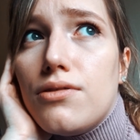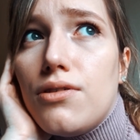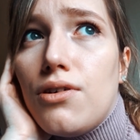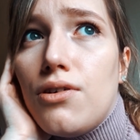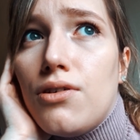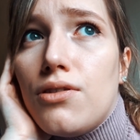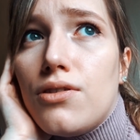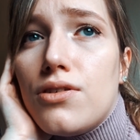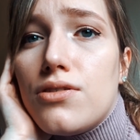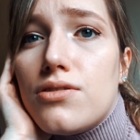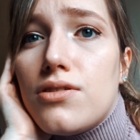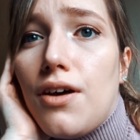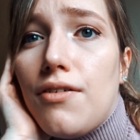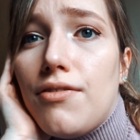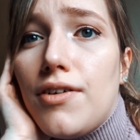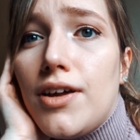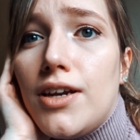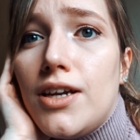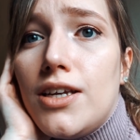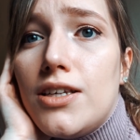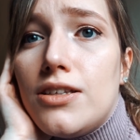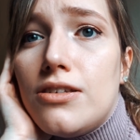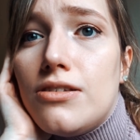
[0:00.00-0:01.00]
on the stuff I
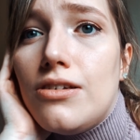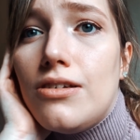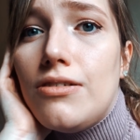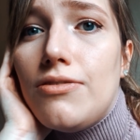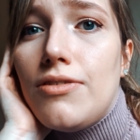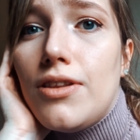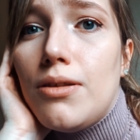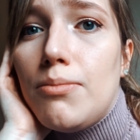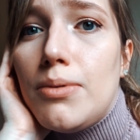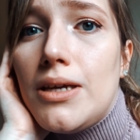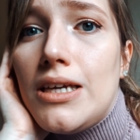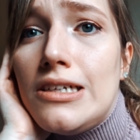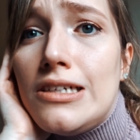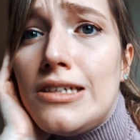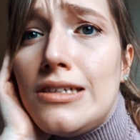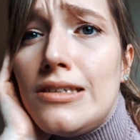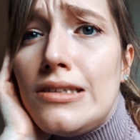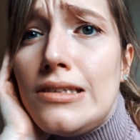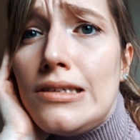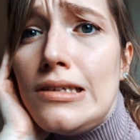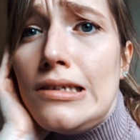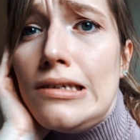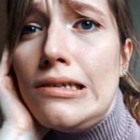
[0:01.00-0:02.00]
need to do for the
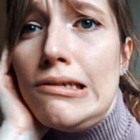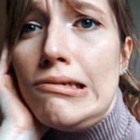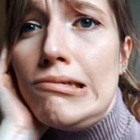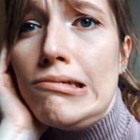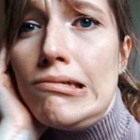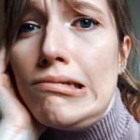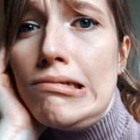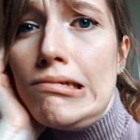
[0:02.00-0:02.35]
PGCE.